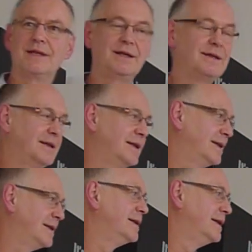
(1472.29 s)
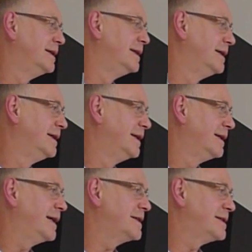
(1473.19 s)
And
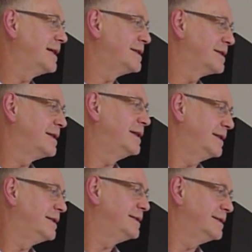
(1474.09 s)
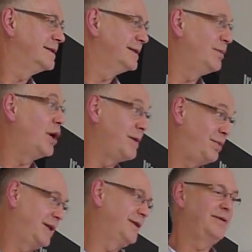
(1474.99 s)
that's in my
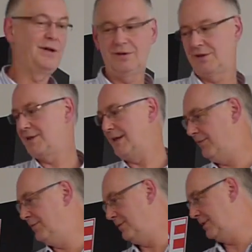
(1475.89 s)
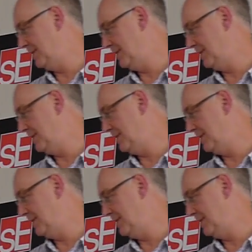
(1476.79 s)
opinion, a very good step forward in